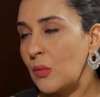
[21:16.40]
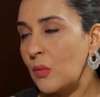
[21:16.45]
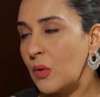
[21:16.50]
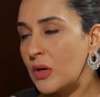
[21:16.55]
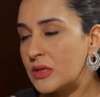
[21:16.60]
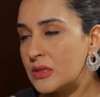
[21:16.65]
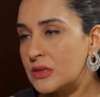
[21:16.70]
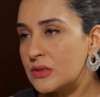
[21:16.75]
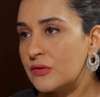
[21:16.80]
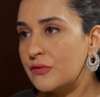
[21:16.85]

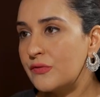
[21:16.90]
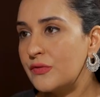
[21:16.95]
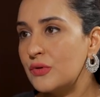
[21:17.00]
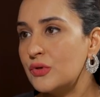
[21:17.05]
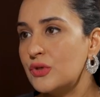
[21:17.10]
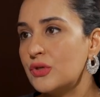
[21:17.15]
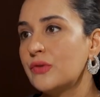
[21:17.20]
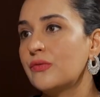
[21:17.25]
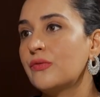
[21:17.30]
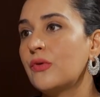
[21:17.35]
What is the
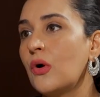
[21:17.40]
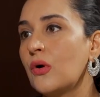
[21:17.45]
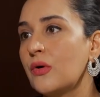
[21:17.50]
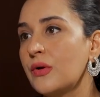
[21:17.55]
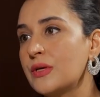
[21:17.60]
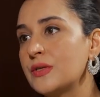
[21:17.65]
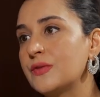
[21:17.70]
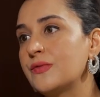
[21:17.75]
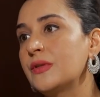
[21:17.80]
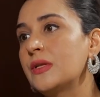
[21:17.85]
future of
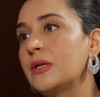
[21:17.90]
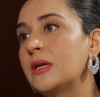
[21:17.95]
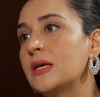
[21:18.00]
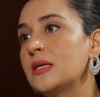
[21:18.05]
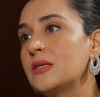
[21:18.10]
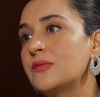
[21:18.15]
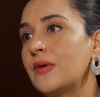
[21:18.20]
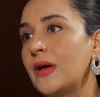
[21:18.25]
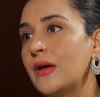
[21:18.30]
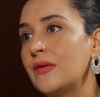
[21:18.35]
Congress for the
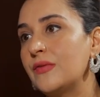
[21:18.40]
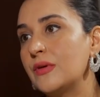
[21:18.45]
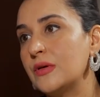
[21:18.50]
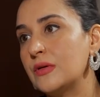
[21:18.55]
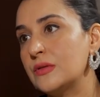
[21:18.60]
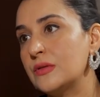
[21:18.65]
next 5 years?